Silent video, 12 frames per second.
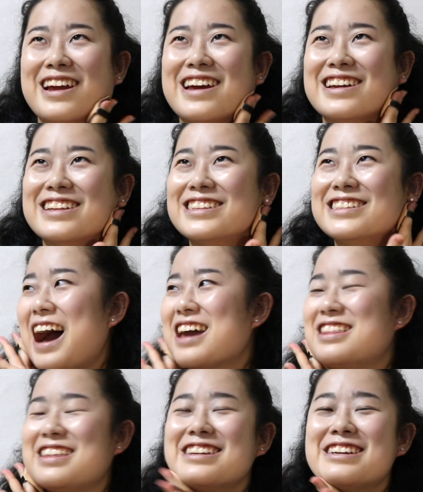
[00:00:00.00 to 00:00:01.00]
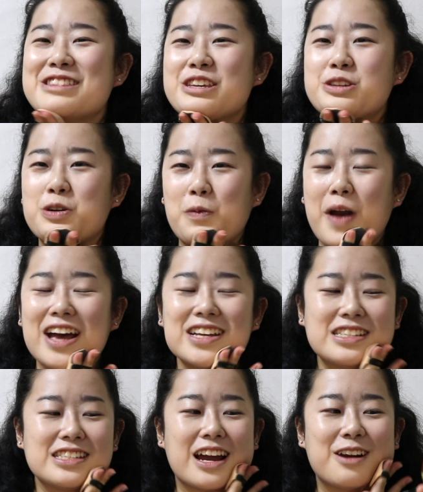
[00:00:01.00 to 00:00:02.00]
And I think in the
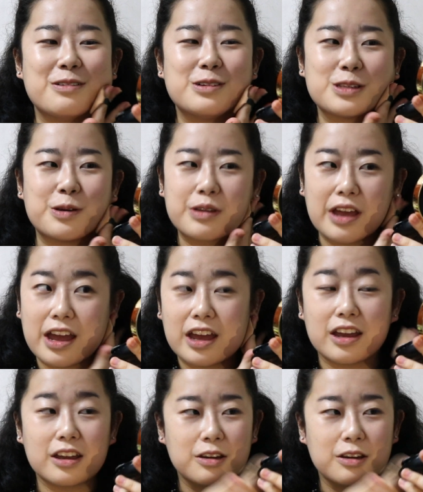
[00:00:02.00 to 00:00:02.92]
US I was okay